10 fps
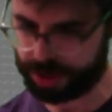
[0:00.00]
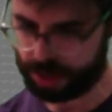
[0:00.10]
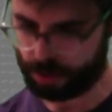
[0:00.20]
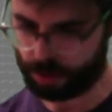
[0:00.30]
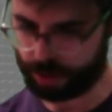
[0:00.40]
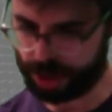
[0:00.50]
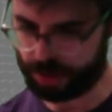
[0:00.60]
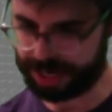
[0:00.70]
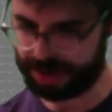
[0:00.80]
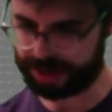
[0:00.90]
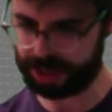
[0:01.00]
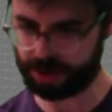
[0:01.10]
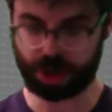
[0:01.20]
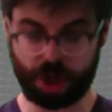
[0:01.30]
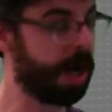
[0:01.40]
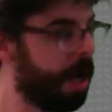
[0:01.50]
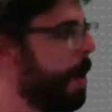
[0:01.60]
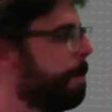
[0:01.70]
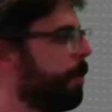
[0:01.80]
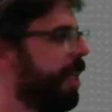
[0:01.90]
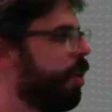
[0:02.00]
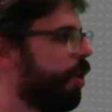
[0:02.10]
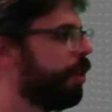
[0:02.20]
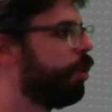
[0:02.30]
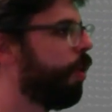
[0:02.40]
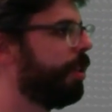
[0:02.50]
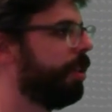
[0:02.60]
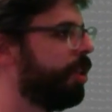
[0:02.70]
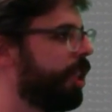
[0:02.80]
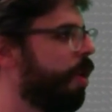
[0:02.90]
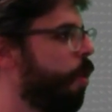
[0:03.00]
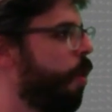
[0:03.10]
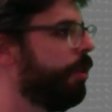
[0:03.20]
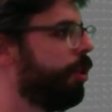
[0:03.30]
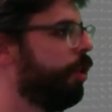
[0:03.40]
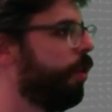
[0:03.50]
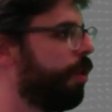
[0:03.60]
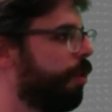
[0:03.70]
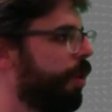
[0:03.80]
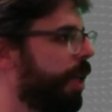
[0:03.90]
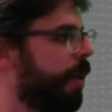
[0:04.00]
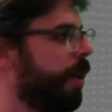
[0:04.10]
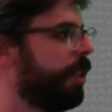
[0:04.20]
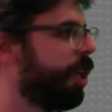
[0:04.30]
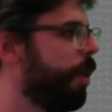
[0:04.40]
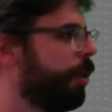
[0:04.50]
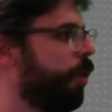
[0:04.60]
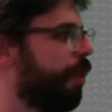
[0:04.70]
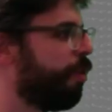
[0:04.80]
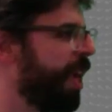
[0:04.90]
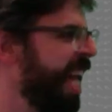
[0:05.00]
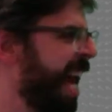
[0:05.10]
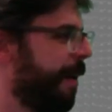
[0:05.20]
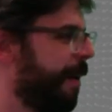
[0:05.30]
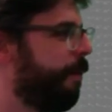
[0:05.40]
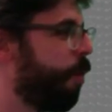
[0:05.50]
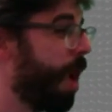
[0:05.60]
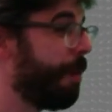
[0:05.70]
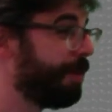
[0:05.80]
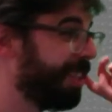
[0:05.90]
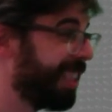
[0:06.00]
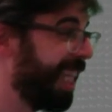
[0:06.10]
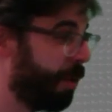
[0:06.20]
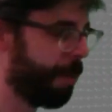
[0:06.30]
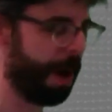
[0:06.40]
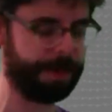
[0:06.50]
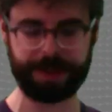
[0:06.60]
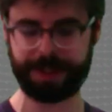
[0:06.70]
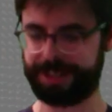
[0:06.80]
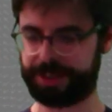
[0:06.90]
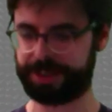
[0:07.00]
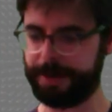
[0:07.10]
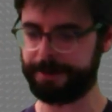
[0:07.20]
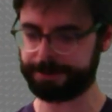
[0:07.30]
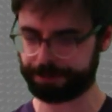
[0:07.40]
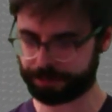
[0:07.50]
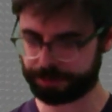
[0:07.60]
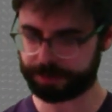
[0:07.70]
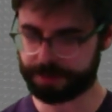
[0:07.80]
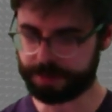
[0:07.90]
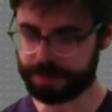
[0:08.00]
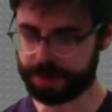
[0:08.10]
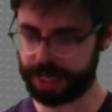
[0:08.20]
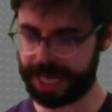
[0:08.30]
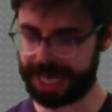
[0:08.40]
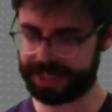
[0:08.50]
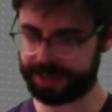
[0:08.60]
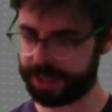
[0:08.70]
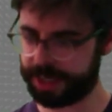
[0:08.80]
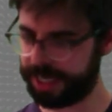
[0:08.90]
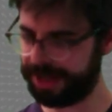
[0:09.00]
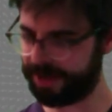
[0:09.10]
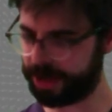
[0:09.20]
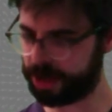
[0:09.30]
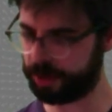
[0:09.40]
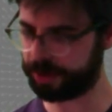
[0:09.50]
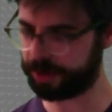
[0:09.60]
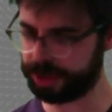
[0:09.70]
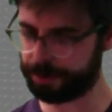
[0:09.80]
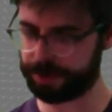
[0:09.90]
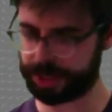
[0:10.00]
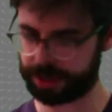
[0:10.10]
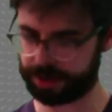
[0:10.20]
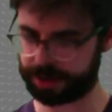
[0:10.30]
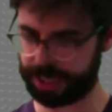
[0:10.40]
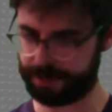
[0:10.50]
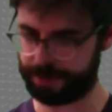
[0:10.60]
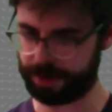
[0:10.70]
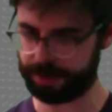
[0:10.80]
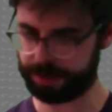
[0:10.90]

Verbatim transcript: where we go down here and look. Here are the choices 0, 1, 2, 3, 0, 1, 2, or 3, four options, equal probability each time. And if I go to this particular example,